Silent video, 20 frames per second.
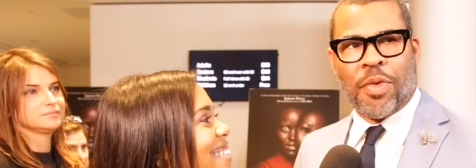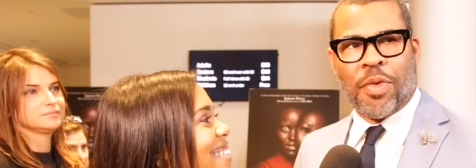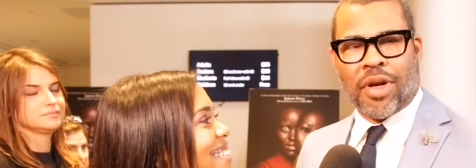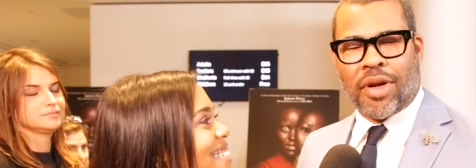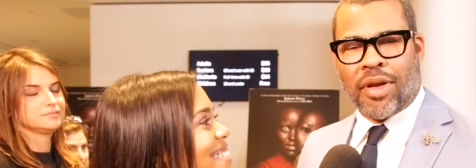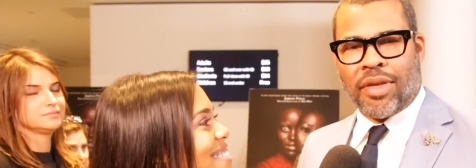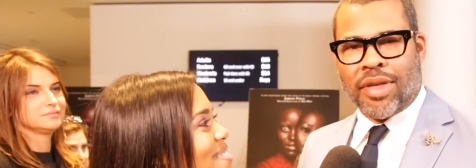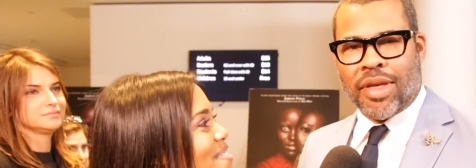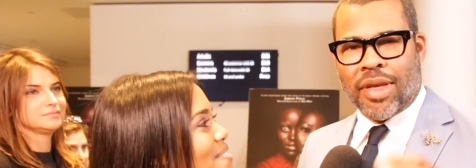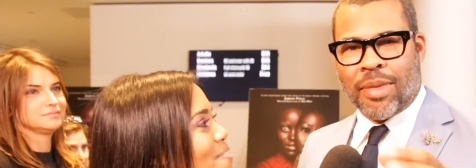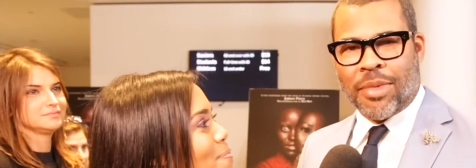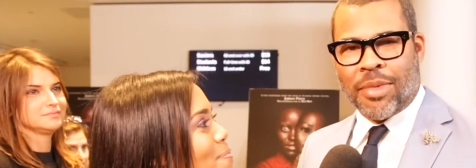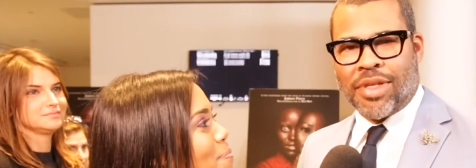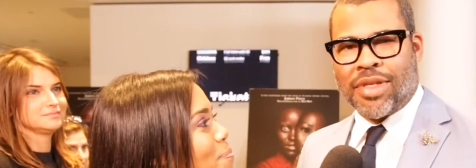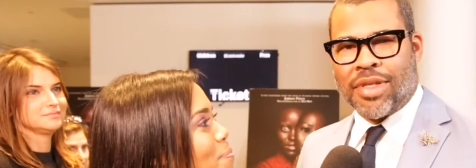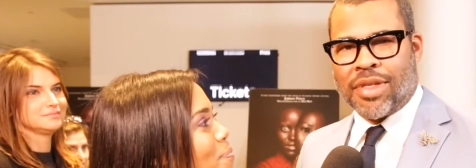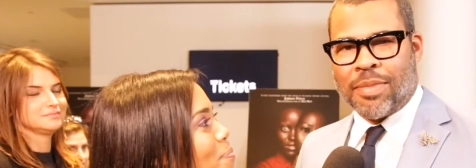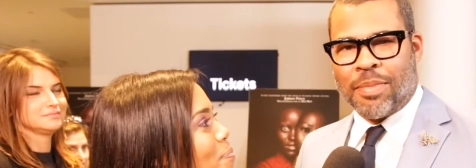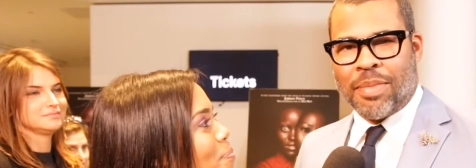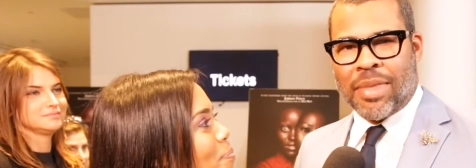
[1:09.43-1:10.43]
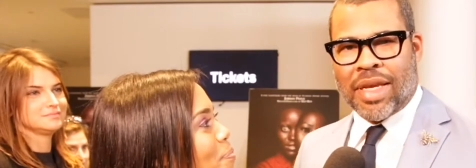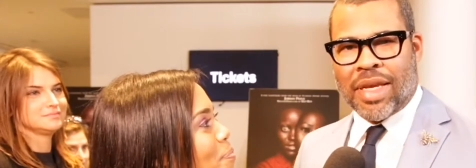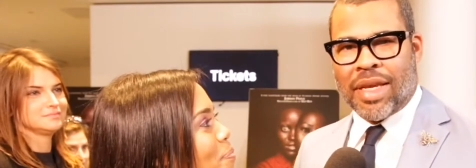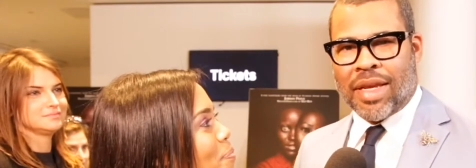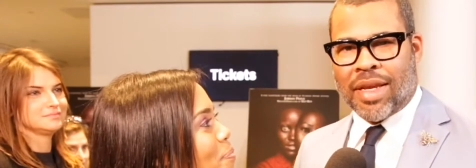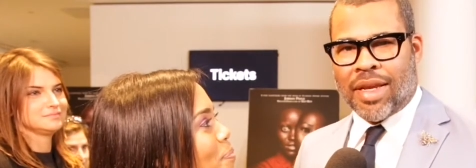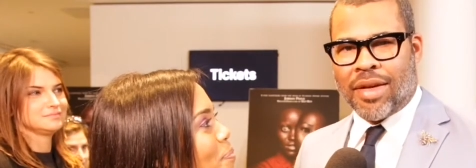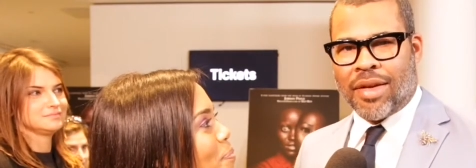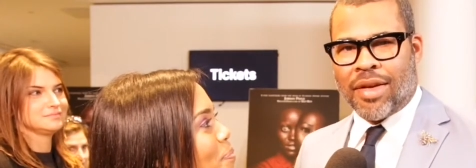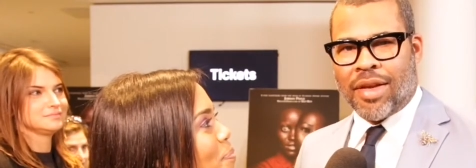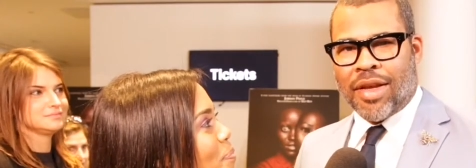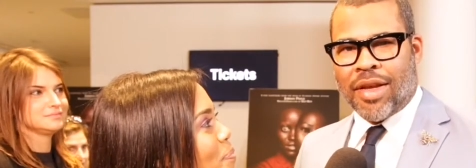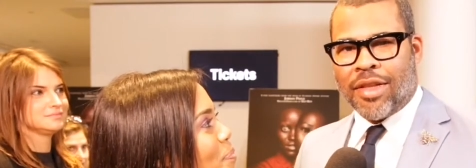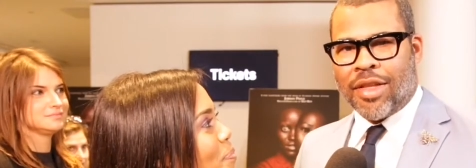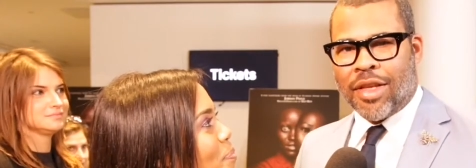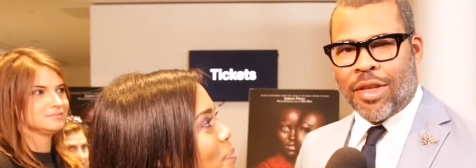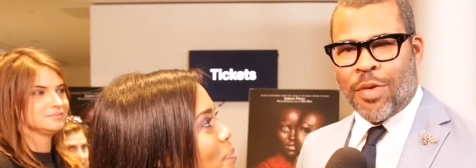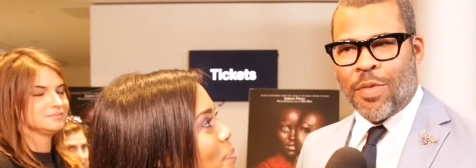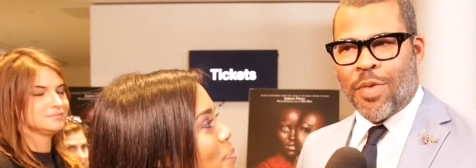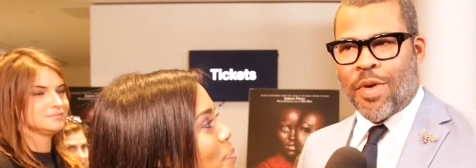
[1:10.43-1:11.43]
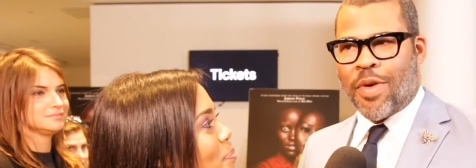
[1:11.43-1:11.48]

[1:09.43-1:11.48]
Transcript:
Speaker 1: what all the images mean, then you